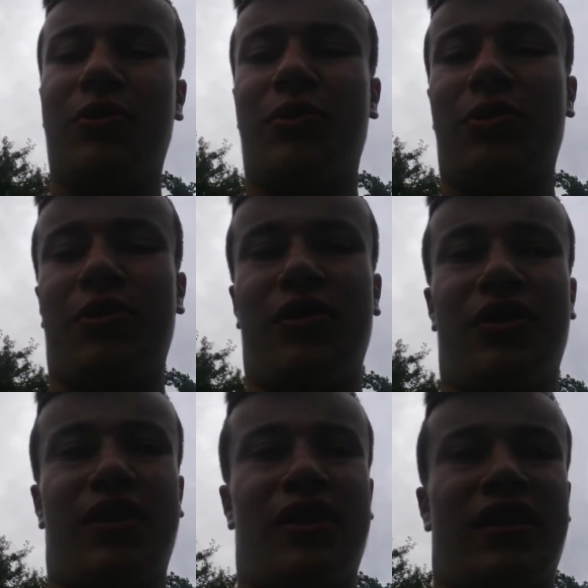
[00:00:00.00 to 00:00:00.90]
or
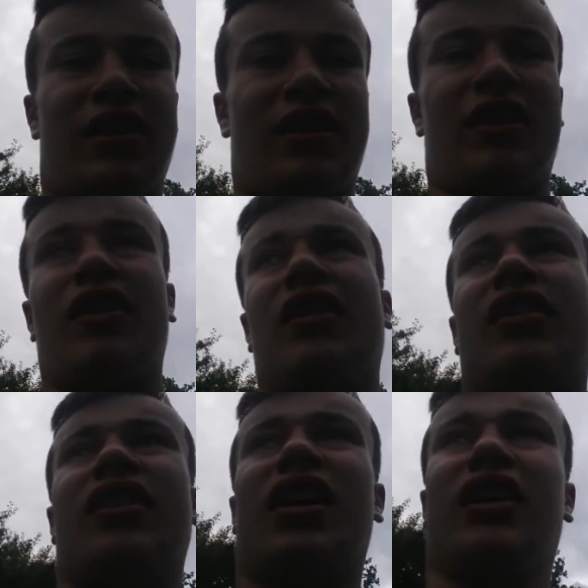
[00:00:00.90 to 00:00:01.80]

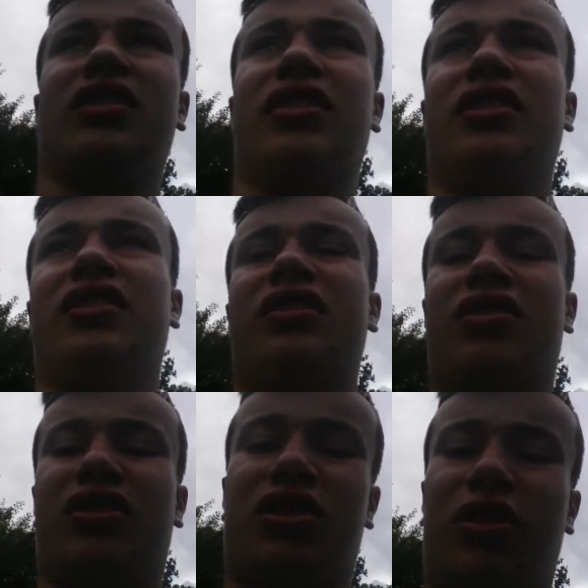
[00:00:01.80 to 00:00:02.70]
actually
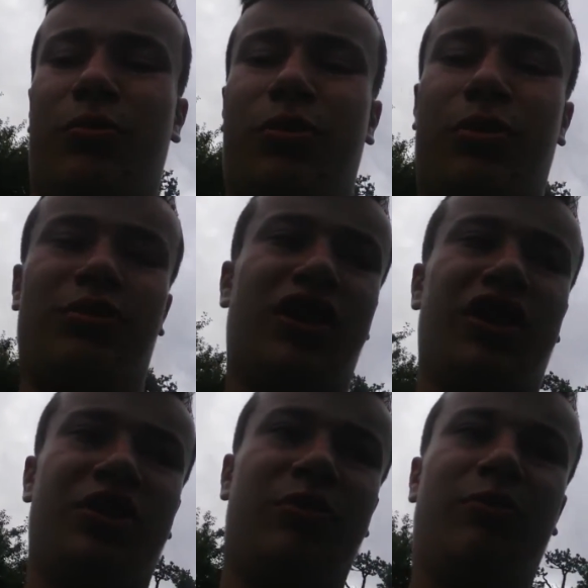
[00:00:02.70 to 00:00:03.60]
just GoPro
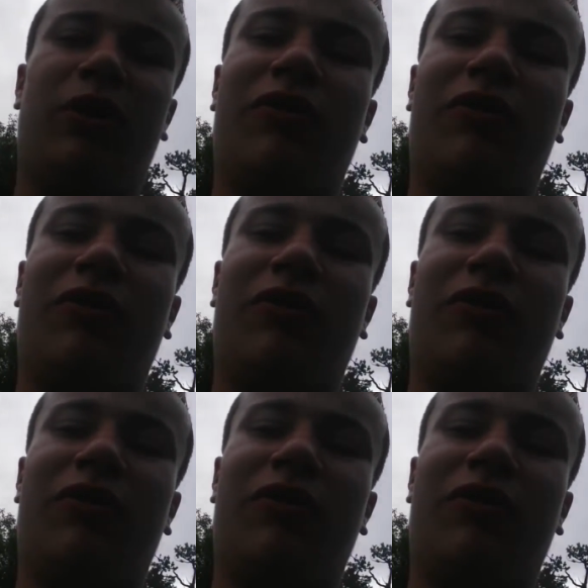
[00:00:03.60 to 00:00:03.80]
session